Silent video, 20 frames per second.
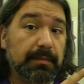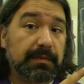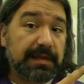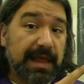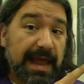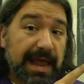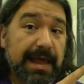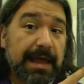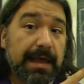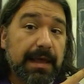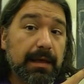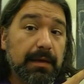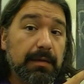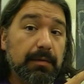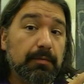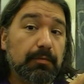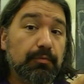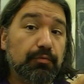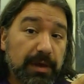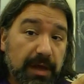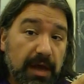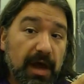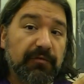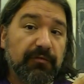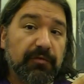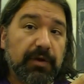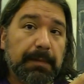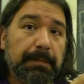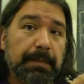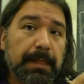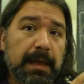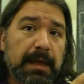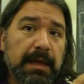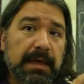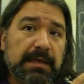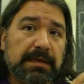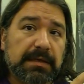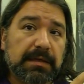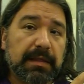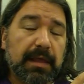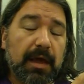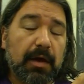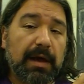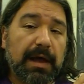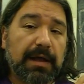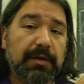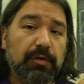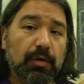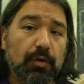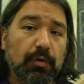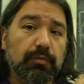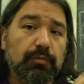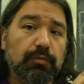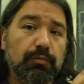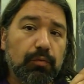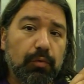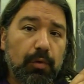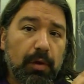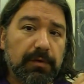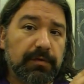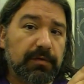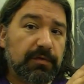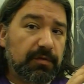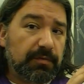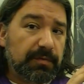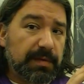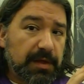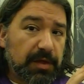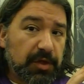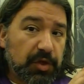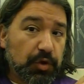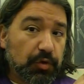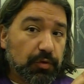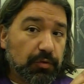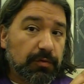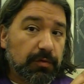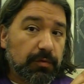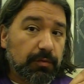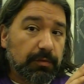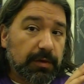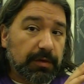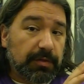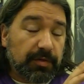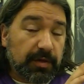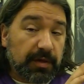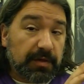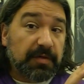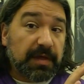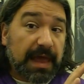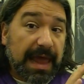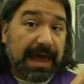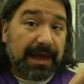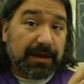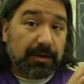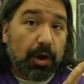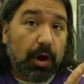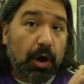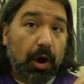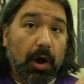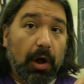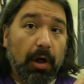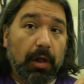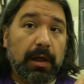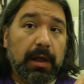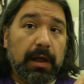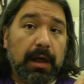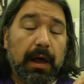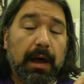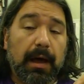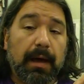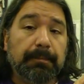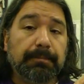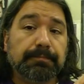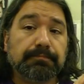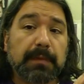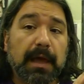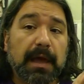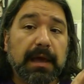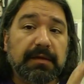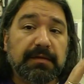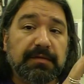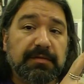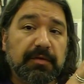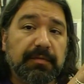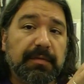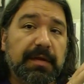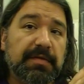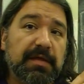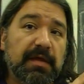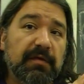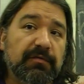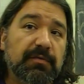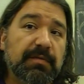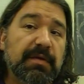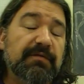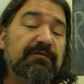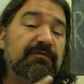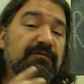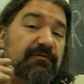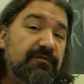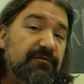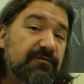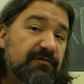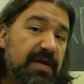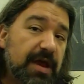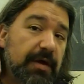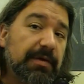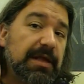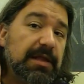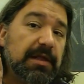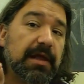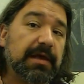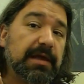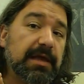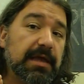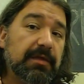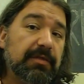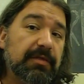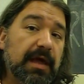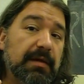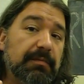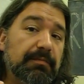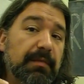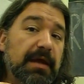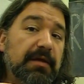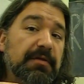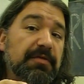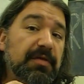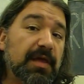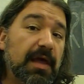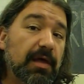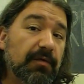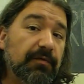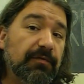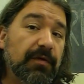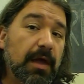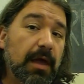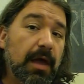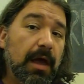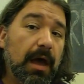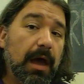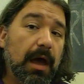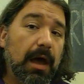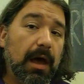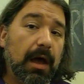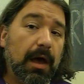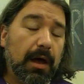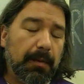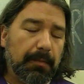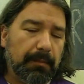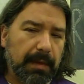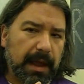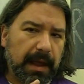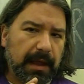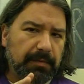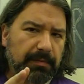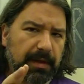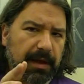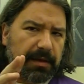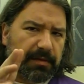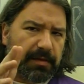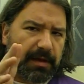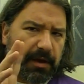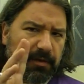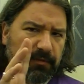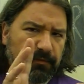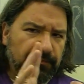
Ding! Recovery. Now, I don't want to be cute with this at all. I consider myself to be very lucky that myself and my entire